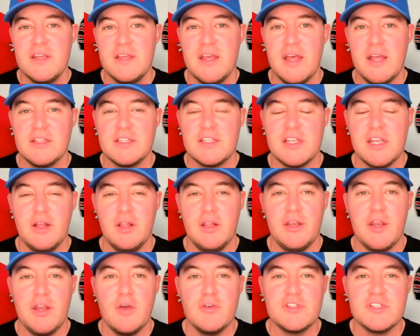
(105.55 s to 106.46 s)
until
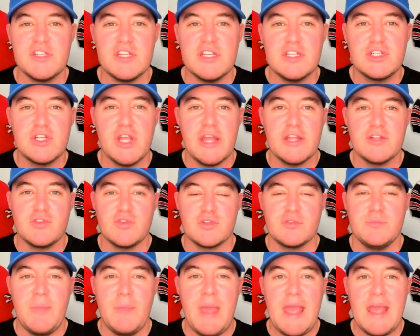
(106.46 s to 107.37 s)
an O C change was
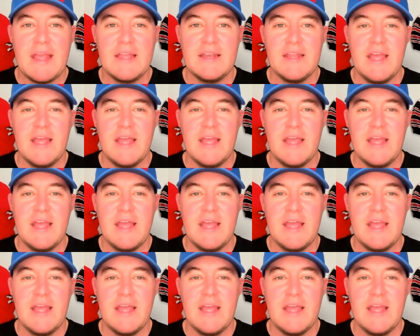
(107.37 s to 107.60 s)
made